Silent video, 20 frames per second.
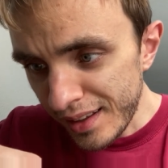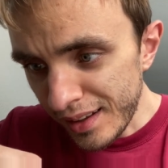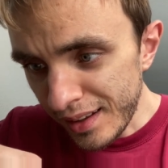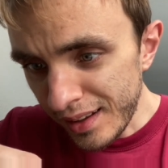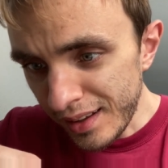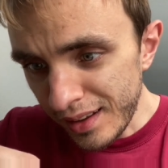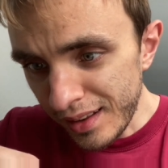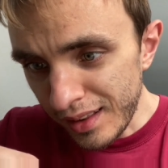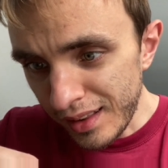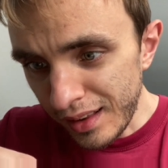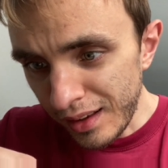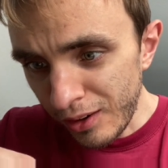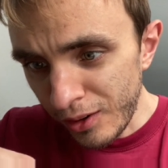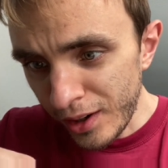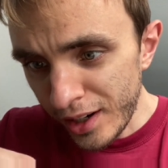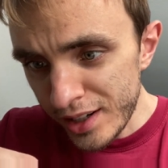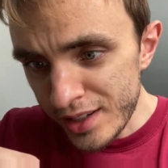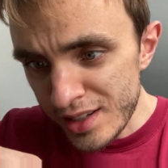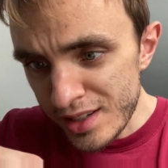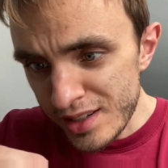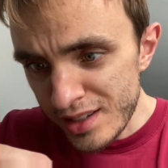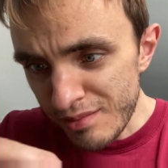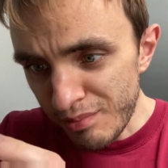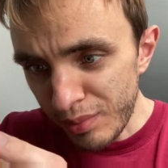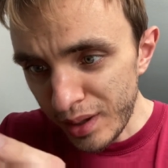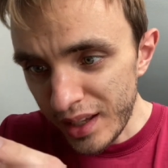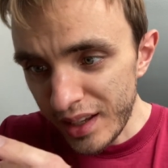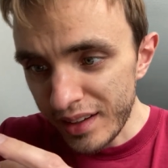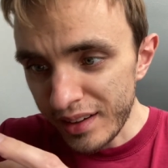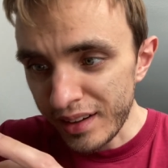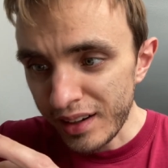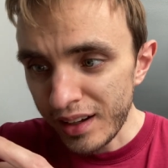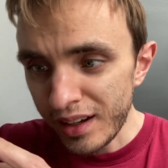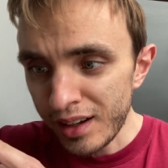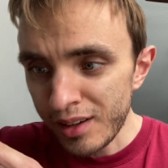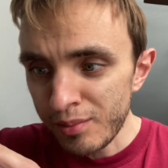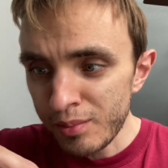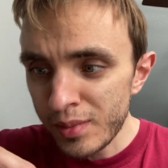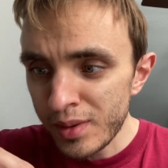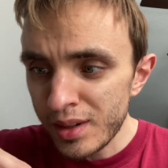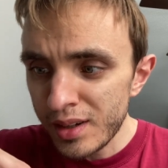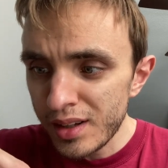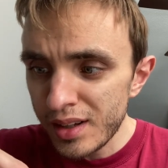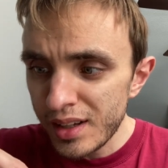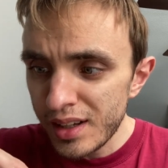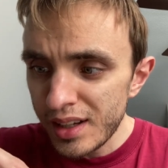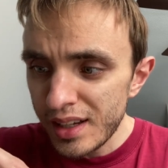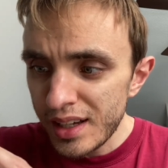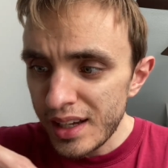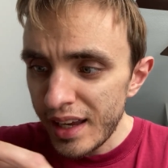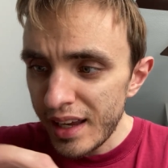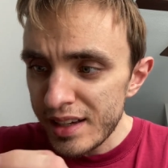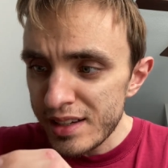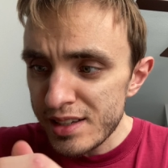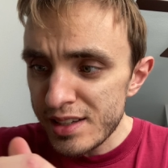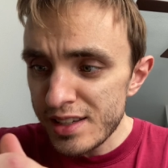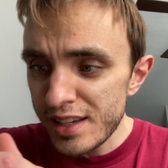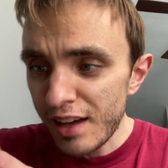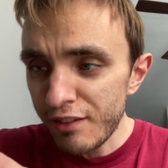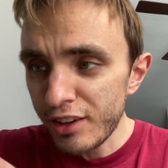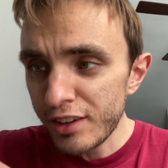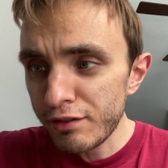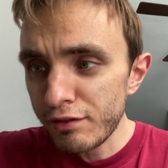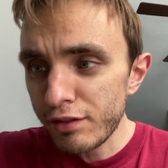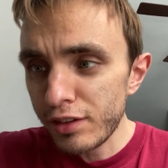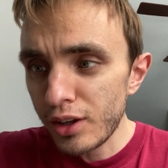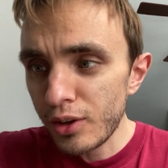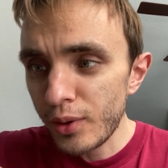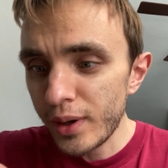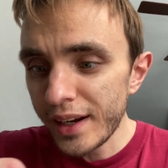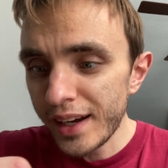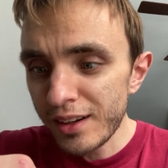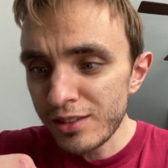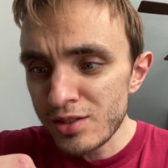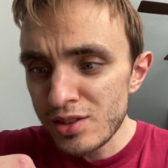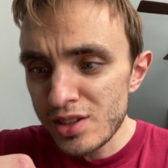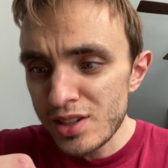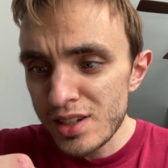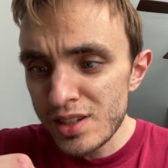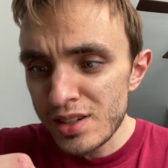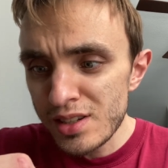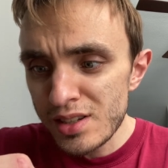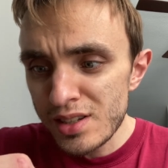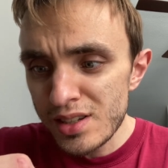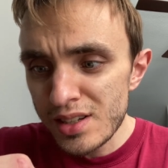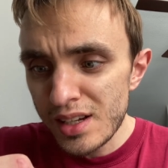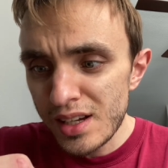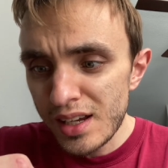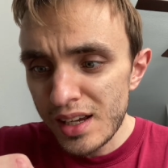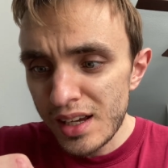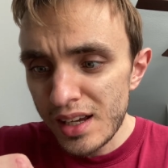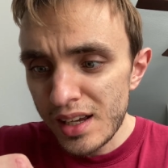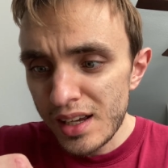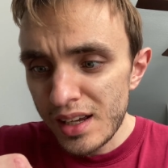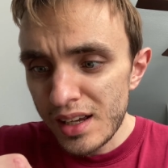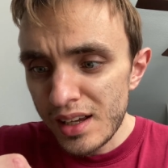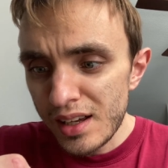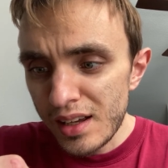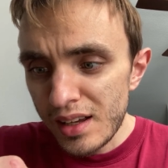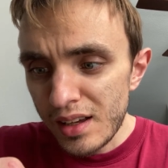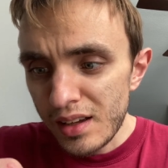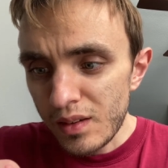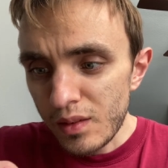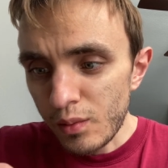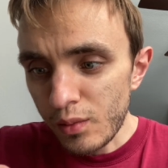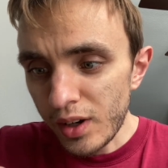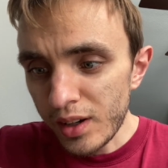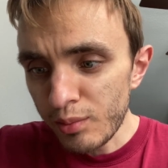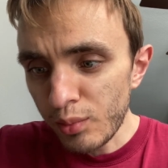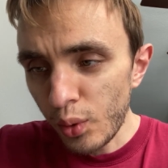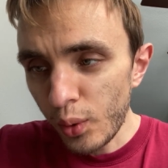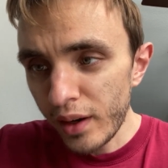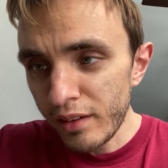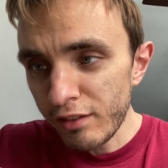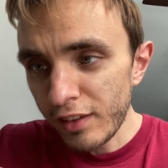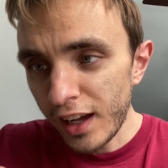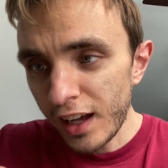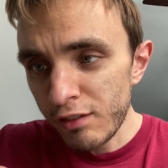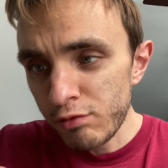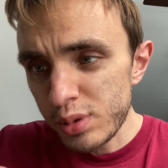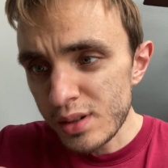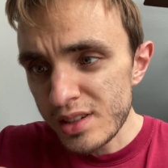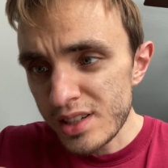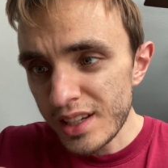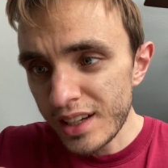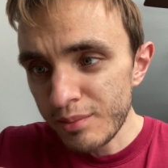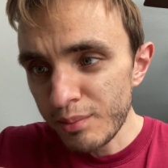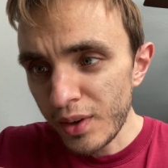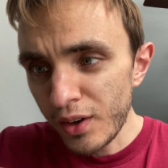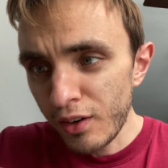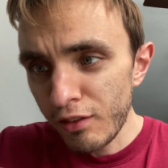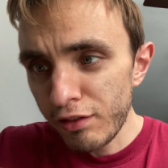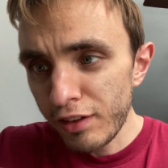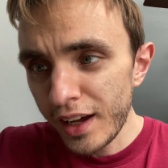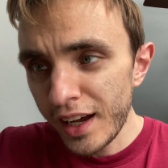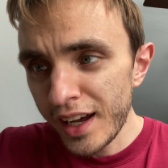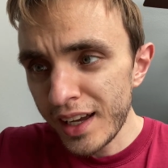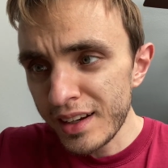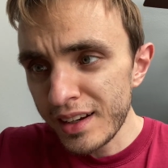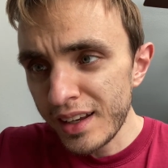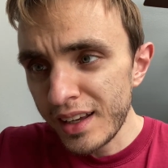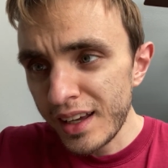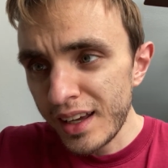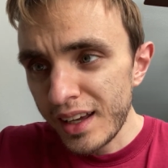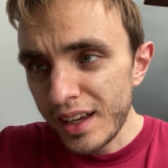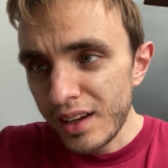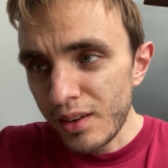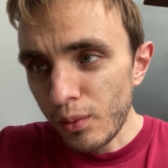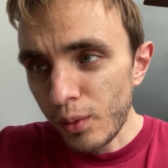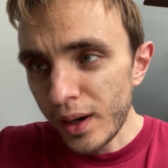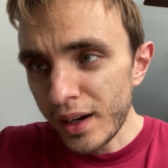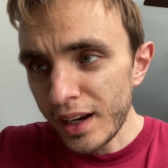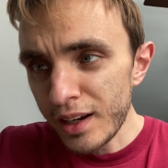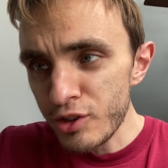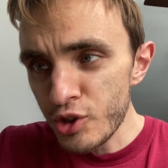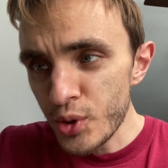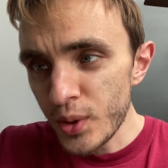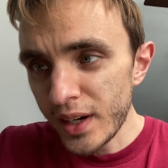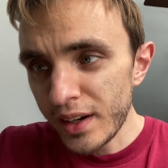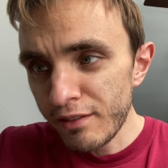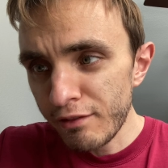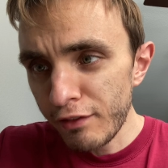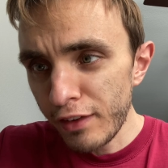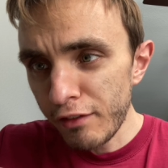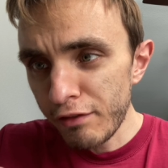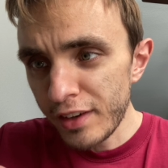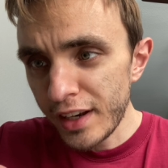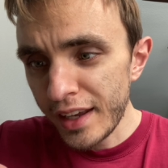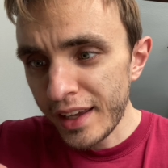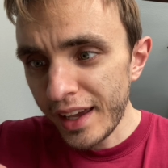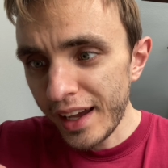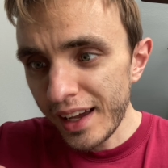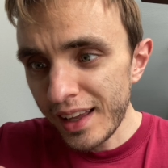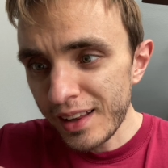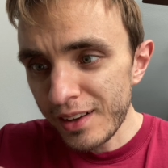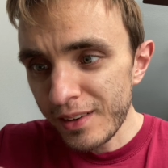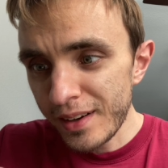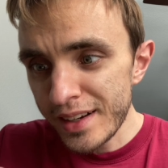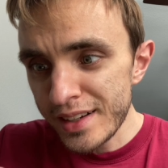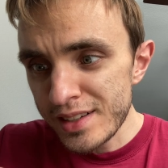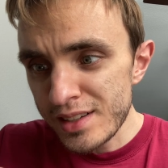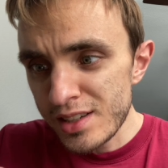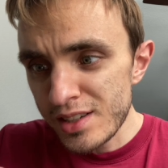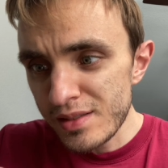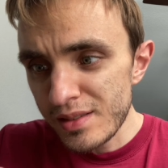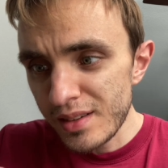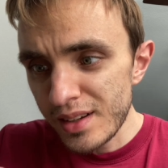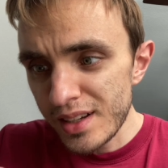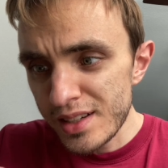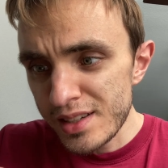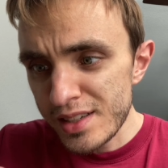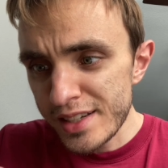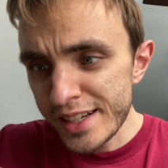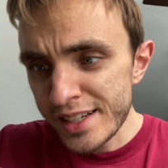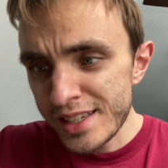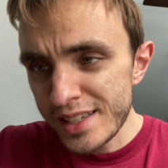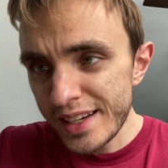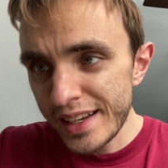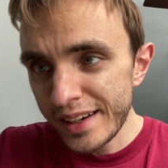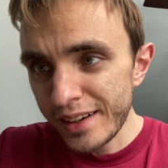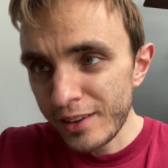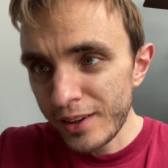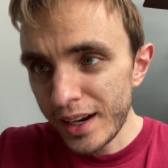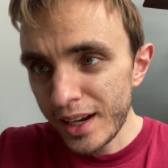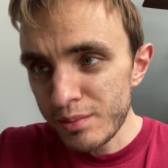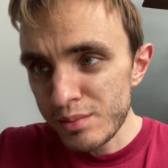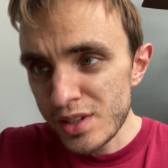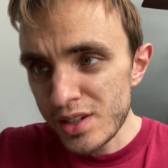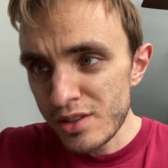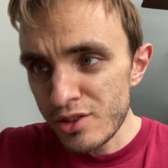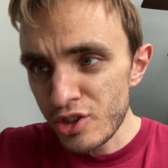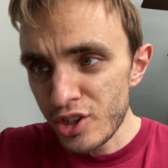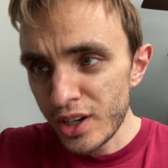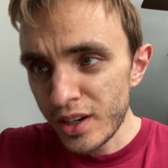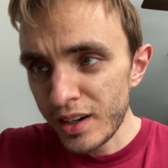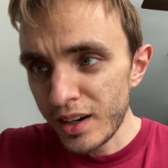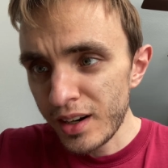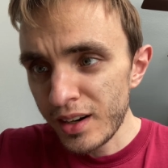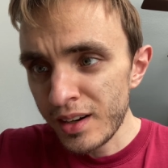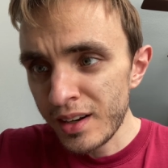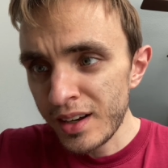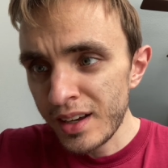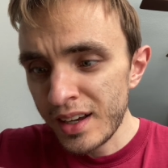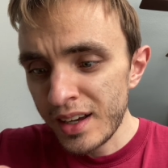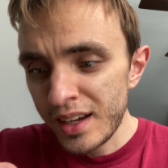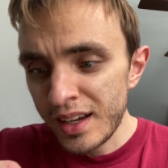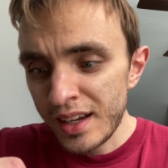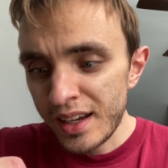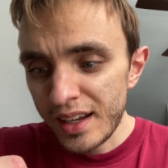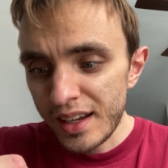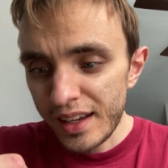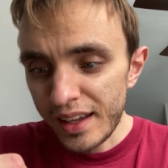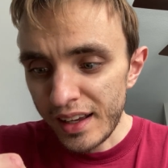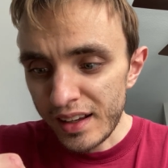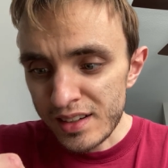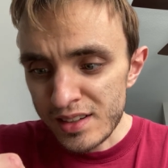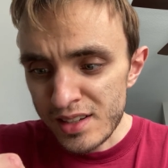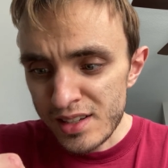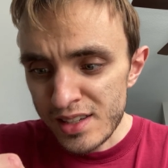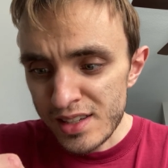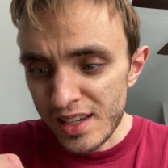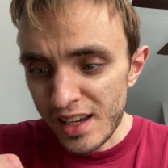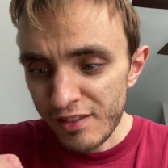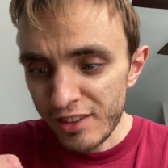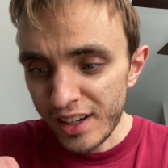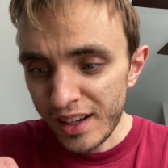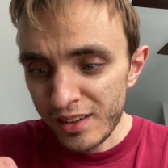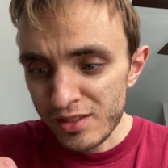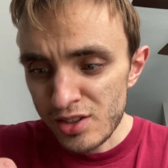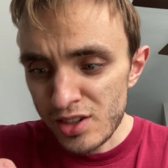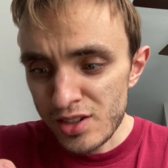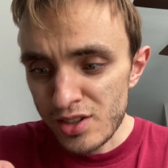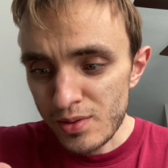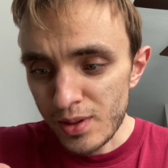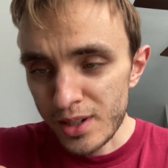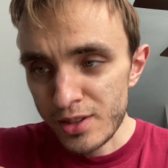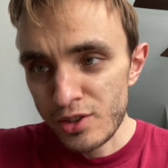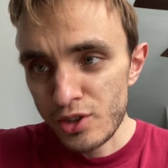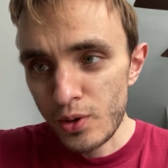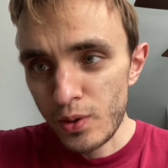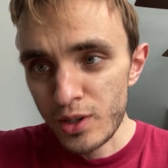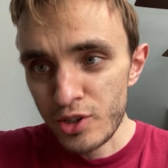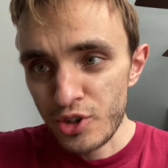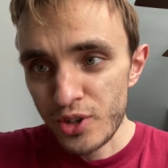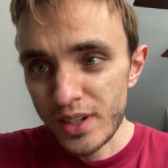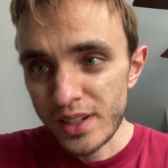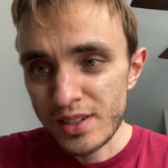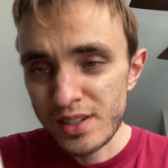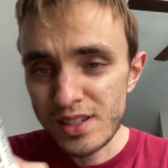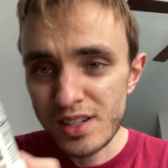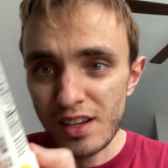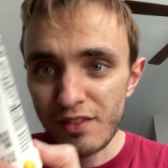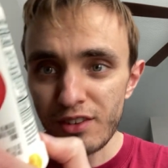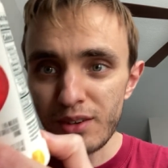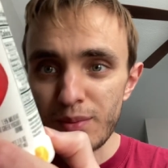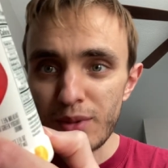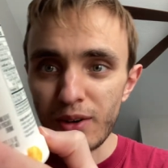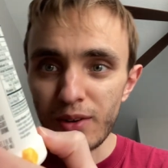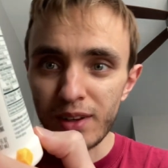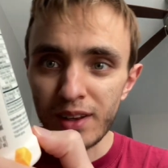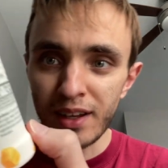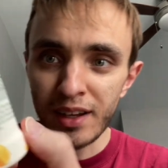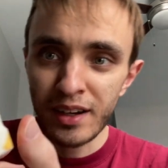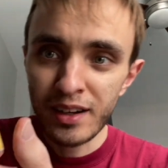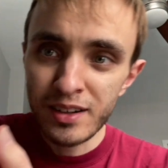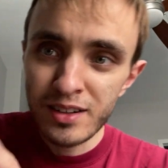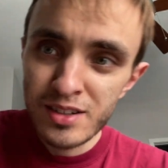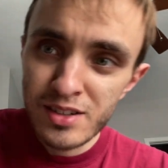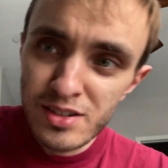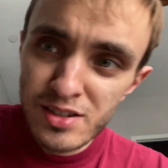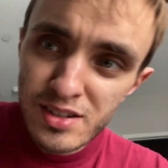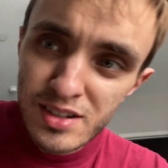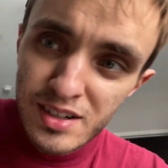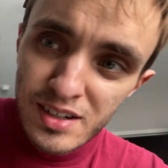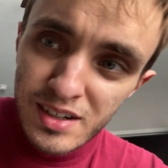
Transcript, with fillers: locust bean gum, 7 fluid ounces, 1.5% milk fat, 150 calories, 16 grams of sugar, yeah, seven ounces or 207 milliliters.